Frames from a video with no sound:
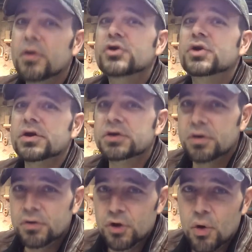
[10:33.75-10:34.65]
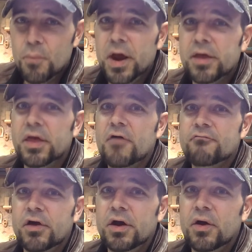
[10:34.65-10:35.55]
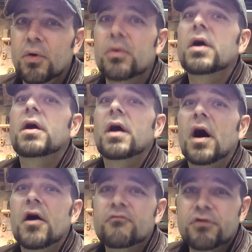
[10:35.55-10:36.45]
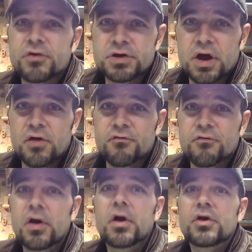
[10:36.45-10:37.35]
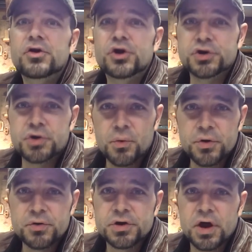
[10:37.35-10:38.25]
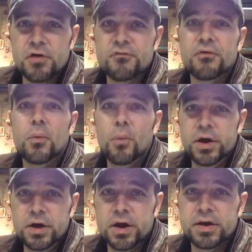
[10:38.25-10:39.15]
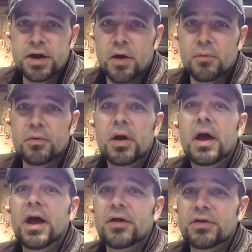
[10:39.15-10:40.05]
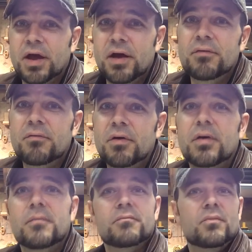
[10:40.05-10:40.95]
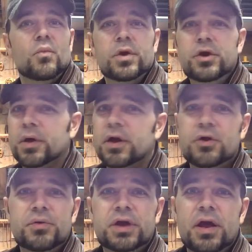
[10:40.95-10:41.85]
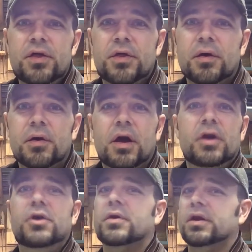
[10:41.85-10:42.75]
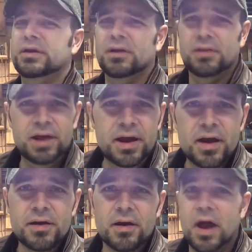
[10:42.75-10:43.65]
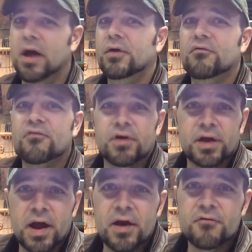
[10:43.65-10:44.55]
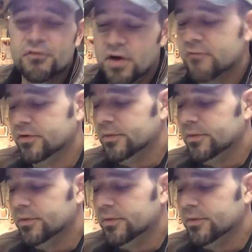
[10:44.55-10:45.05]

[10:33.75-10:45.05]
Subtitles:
Just go make that video of yourself to show yourself when you get down. And then when you get new teeth, you can delete it and forget it forever.